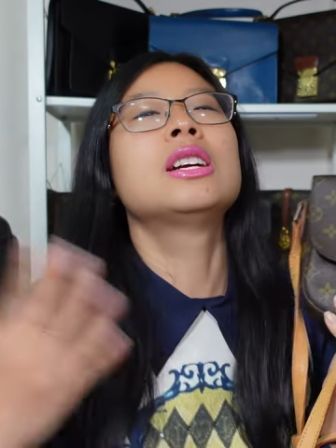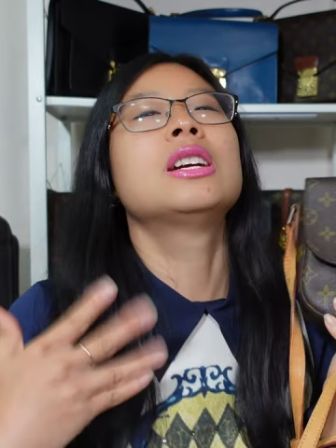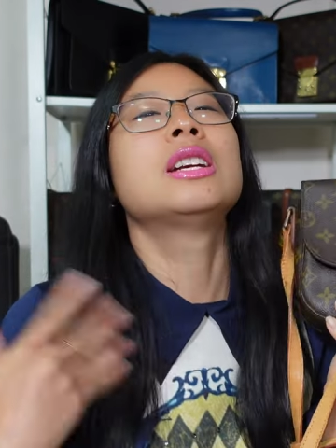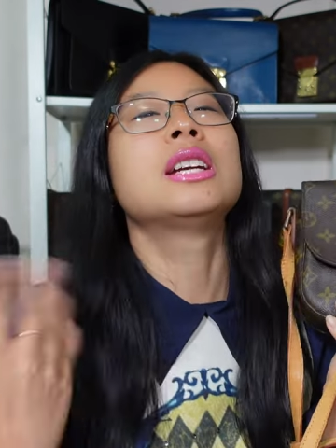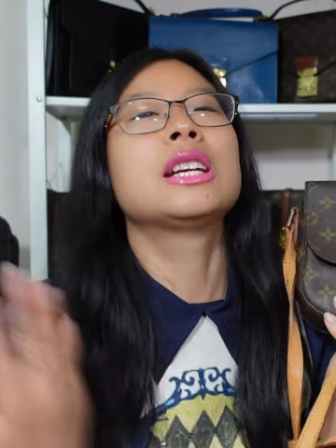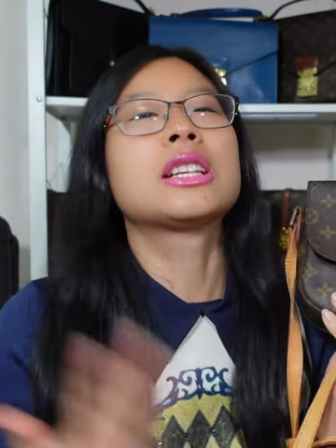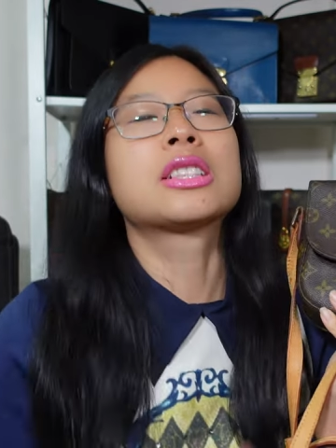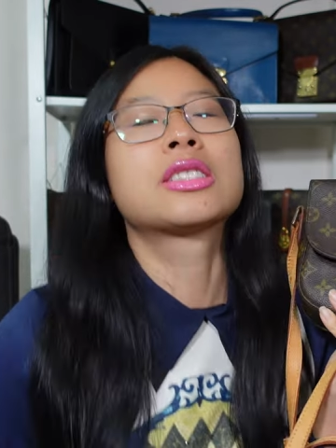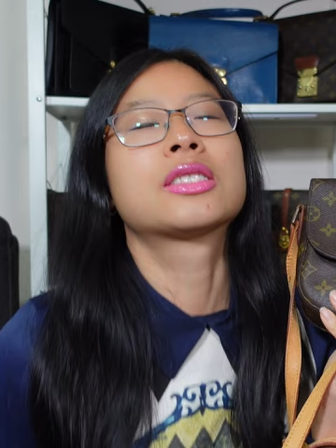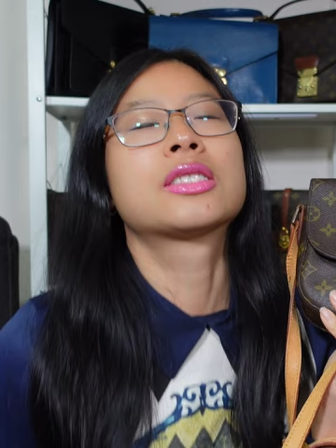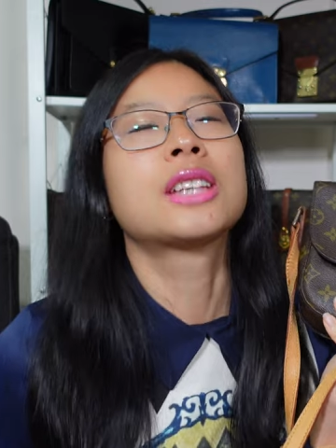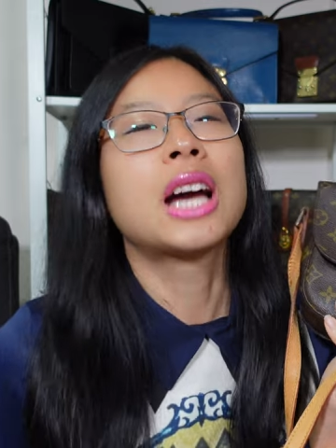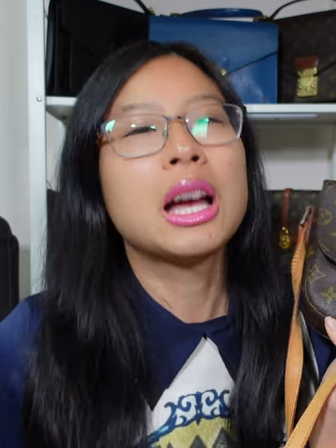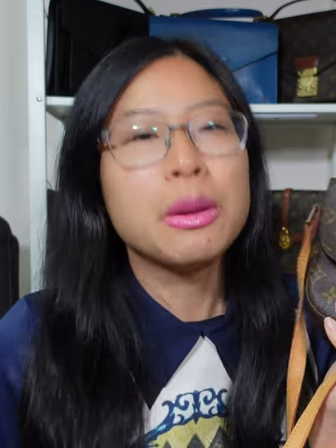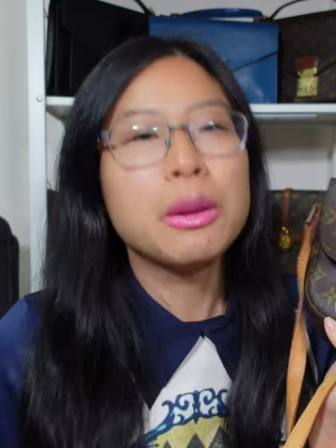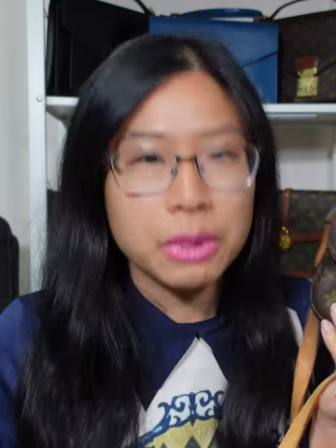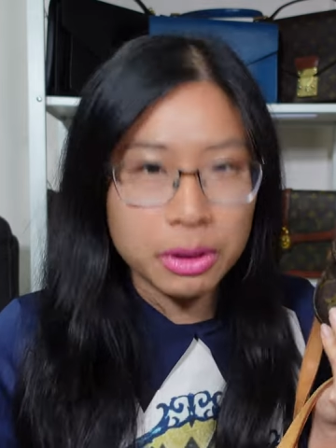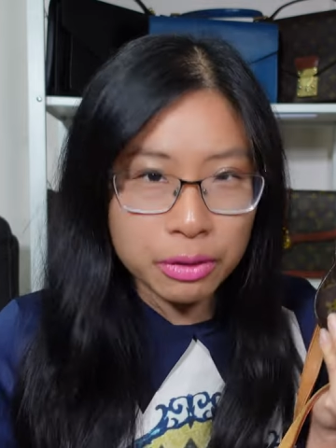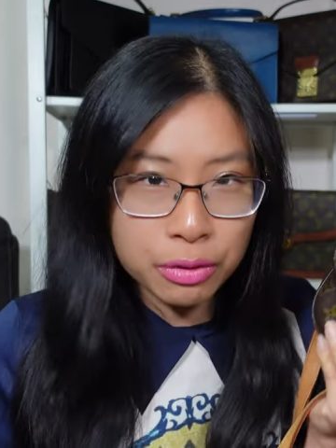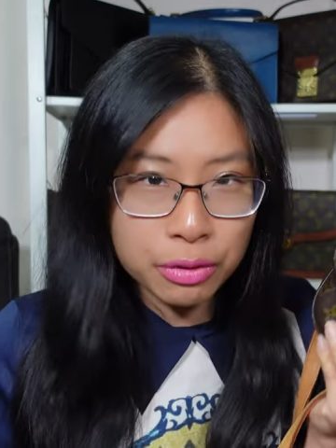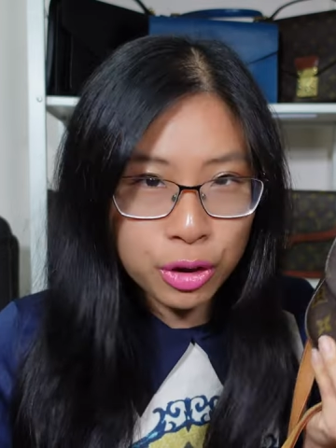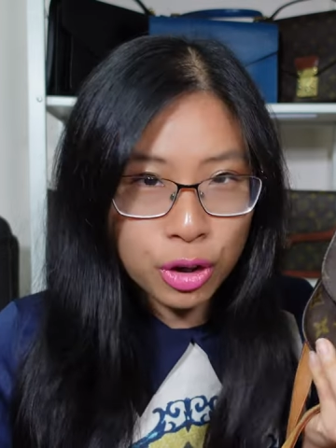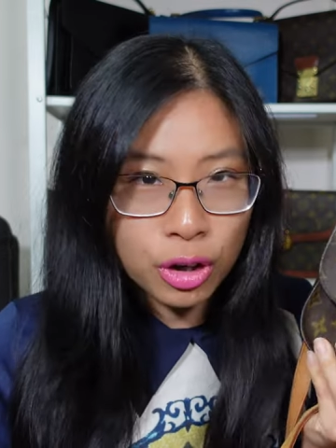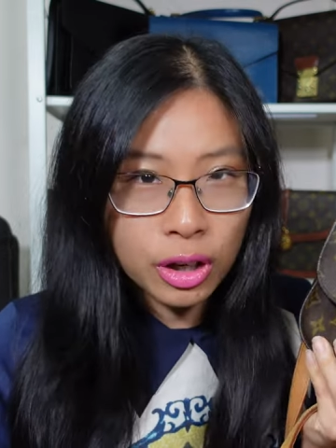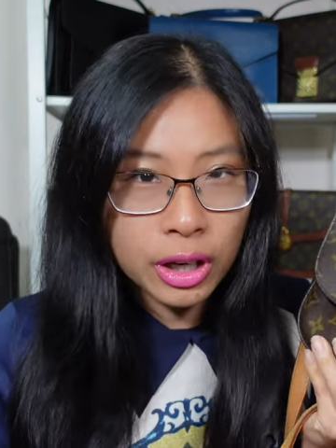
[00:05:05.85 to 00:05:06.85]
and excitement
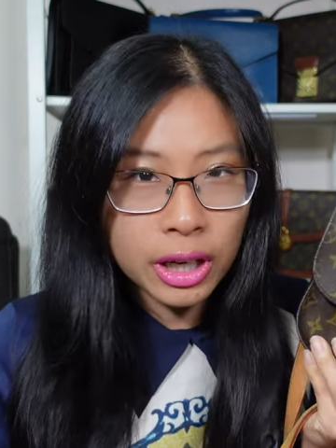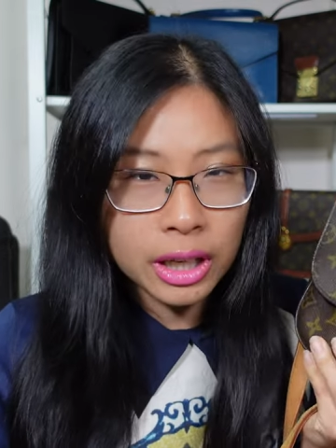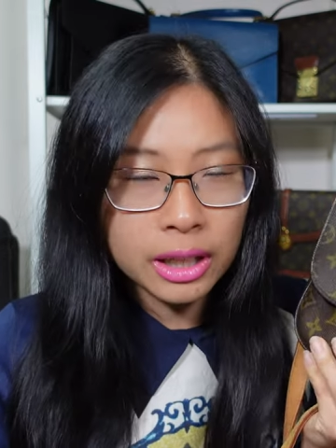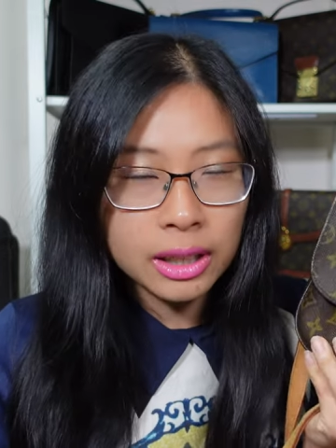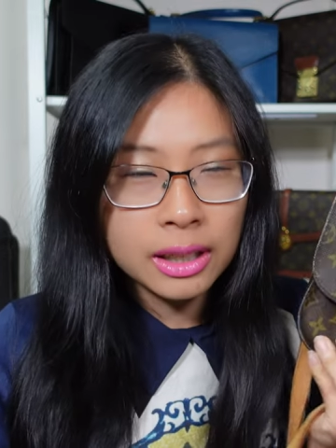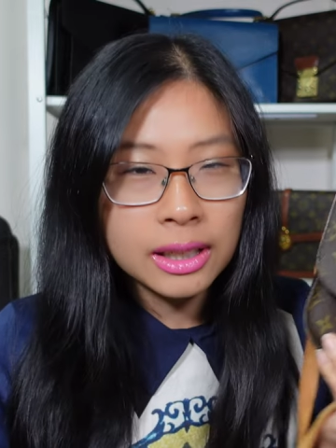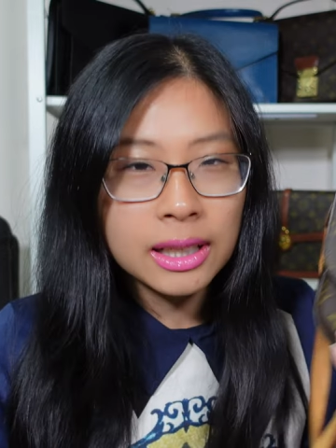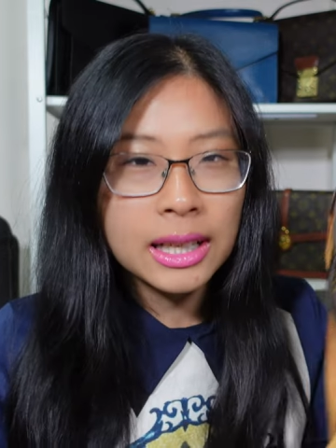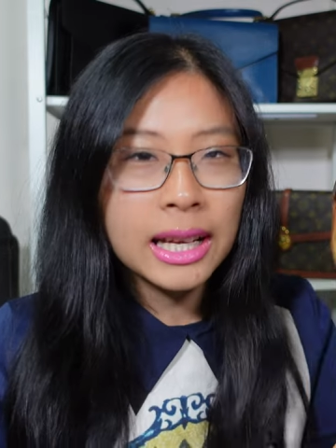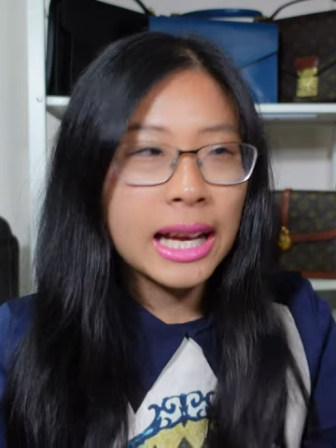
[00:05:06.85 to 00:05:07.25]
for it.